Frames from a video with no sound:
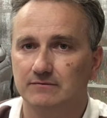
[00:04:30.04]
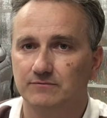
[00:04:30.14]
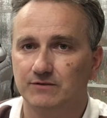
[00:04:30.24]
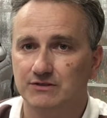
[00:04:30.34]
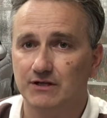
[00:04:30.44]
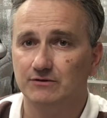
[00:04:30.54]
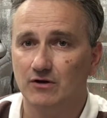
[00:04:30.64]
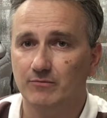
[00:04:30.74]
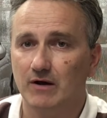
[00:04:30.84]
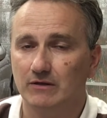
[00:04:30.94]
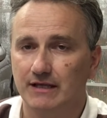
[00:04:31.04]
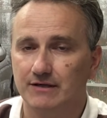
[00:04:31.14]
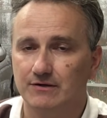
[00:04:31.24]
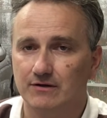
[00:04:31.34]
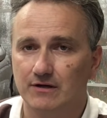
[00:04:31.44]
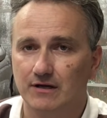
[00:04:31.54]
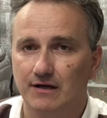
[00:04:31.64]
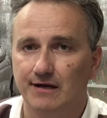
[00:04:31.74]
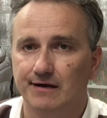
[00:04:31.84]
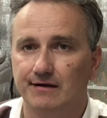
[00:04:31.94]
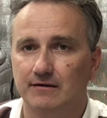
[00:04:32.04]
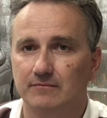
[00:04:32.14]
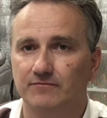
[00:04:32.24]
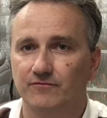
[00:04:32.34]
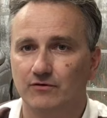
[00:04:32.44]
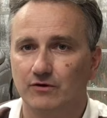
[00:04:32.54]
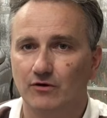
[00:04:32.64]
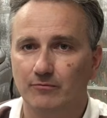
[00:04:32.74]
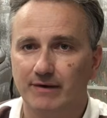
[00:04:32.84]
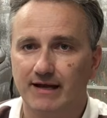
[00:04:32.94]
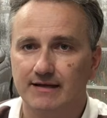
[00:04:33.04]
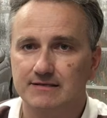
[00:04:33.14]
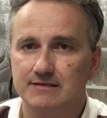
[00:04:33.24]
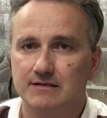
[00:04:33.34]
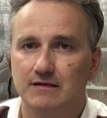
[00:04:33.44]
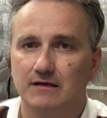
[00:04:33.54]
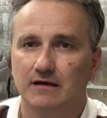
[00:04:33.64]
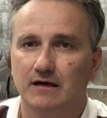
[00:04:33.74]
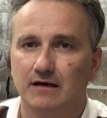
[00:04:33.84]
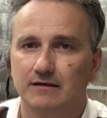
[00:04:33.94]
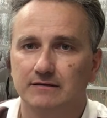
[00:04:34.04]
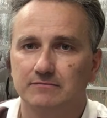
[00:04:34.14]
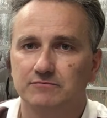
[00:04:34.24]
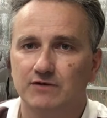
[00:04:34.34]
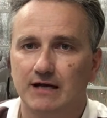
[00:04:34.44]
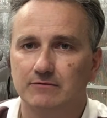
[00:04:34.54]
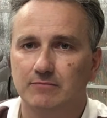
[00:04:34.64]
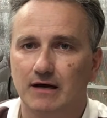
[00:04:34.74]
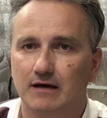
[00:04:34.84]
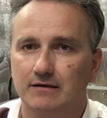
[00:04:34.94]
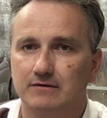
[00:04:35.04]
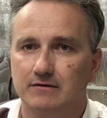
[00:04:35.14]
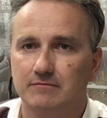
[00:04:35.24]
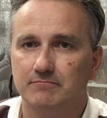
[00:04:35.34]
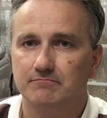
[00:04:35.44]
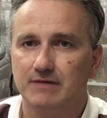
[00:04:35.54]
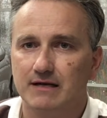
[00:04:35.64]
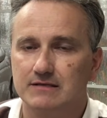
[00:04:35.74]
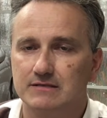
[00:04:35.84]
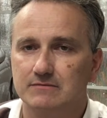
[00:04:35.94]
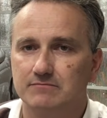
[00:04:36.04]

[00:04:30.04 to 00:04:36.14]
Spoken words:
which I'll talk about later. For the coil packs, I try to buy the best